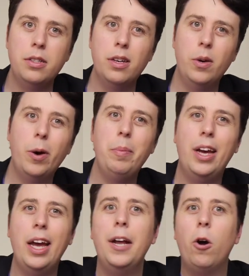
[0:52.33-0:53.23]
so you won't be
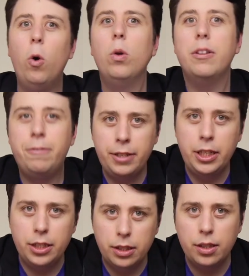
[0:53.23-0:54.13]
getting all the
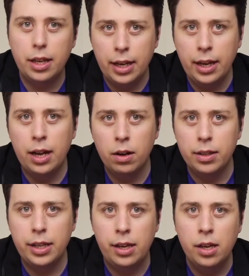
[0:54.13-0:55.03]
features that you get
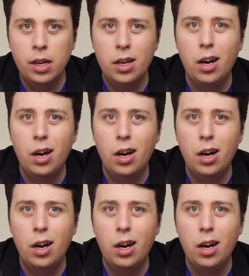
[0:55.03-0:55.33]
on the